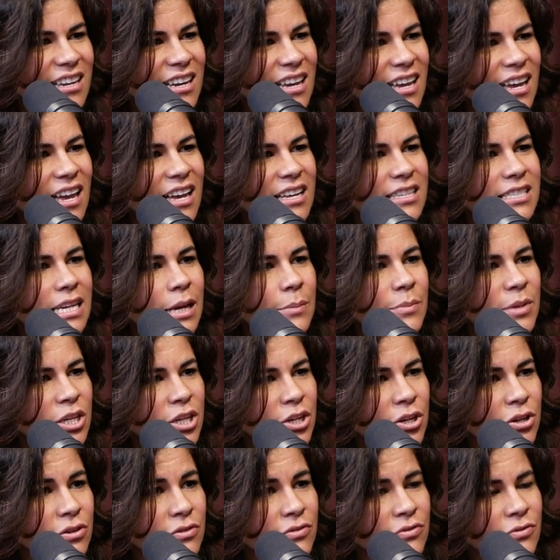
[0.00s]
And I'm
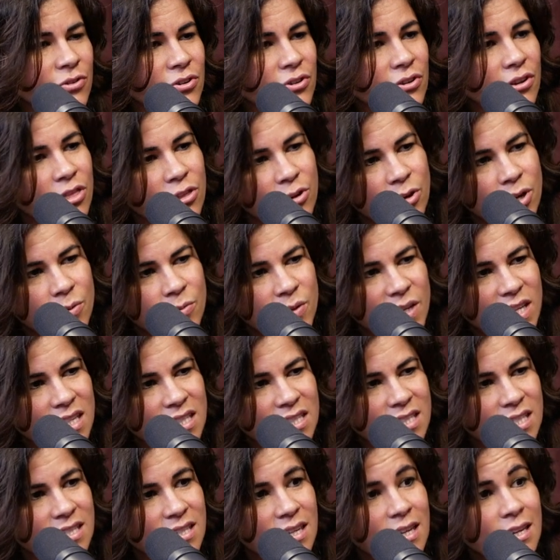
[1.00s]
here for 3
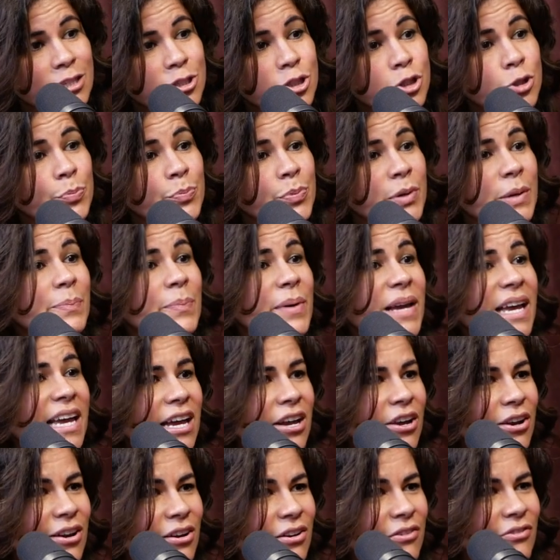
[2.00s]
weeks to
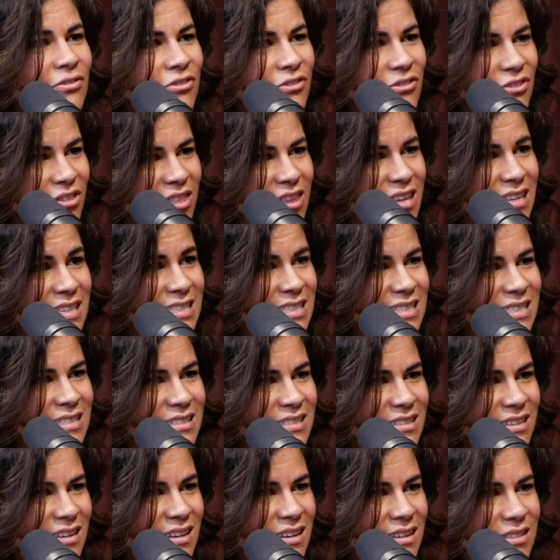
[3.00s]
prepare for this
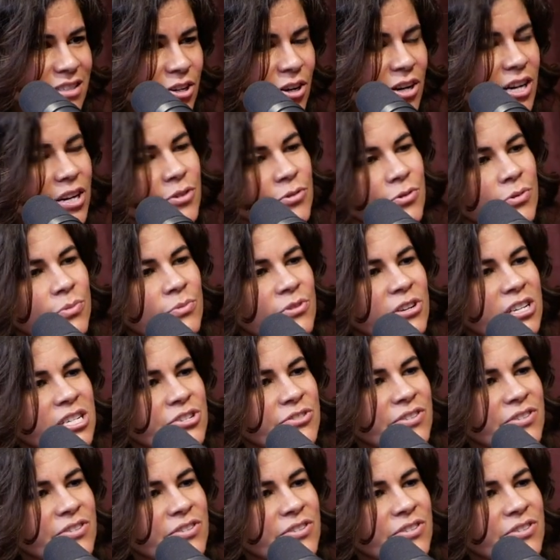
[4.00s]
dark room retreat.